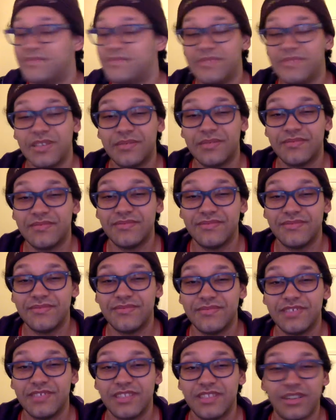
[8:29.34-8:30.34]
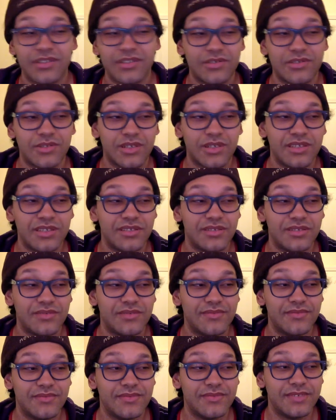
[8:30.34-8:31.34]
yeah, Doctor Strange.
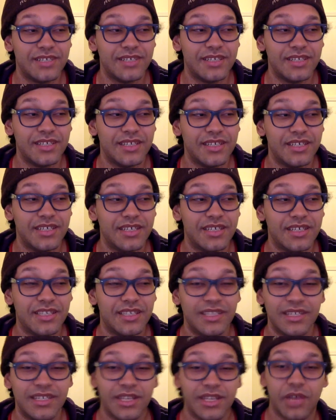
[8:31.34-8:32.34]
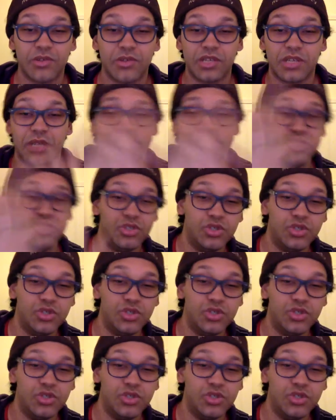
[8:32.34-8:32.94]
He goes like,